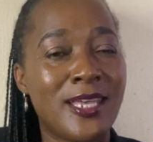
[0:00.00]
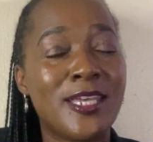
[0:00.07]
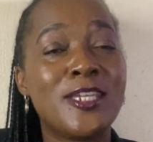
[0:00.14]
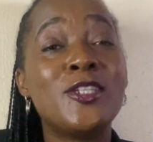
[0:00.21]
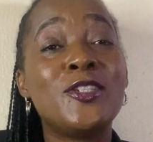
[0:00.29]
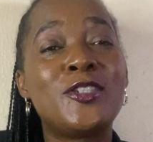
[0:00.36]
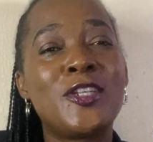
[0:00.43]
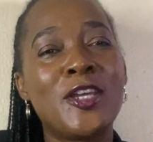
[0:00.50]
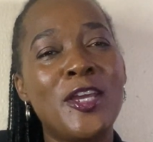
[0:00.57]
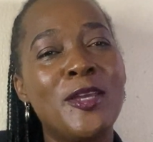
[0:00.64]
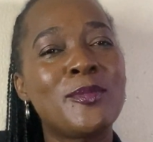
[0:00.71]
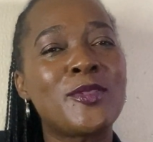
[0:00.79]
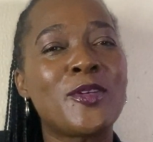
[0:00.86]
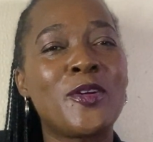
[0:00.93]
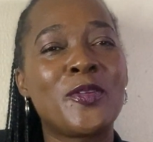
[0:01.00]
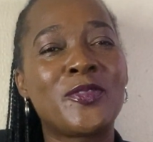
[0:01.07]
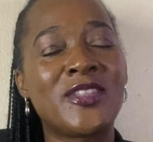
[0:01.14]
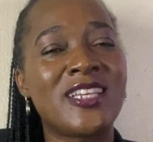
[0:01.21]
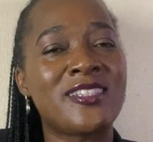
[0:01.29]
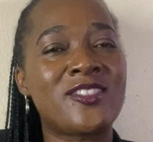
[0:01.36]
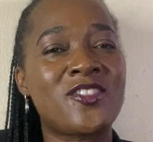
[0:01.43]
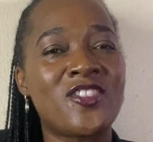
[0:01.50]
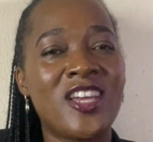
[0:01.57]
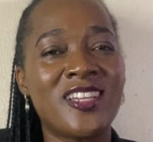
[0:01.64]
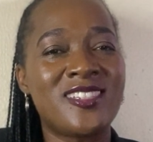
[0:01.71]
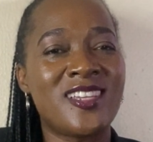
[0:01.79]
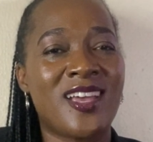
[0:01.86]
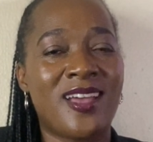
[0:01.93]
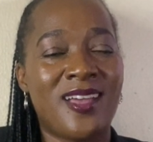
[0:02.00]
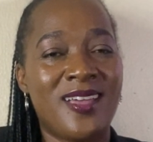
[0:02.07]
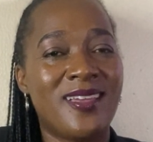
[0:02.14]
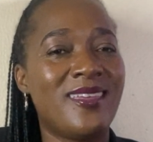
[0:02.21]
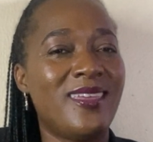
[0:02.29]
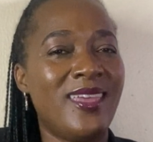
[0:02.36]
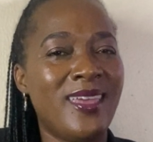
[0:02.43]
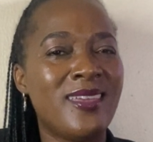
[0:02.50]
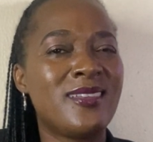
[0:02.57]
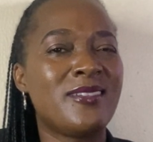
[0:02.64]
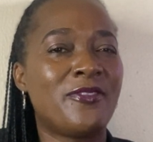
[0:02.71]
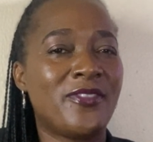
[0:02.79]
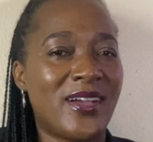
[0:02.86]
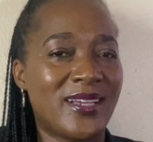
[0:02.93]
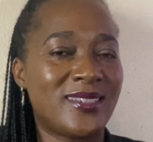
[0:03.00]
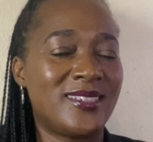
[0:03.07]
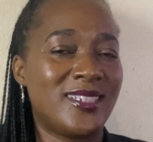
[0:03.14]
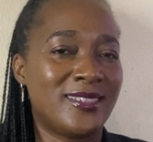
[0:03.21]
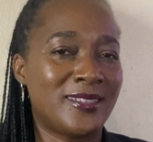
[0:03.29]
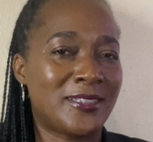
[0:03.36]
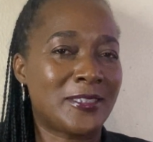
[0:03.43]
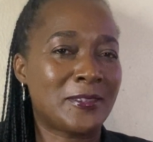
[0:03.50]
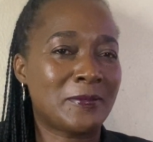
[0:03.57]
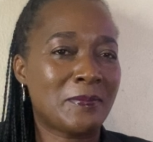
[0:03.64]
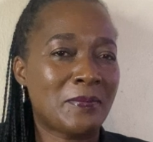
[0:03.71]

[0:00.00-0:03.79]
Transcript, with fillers: in terms of their structure and functions.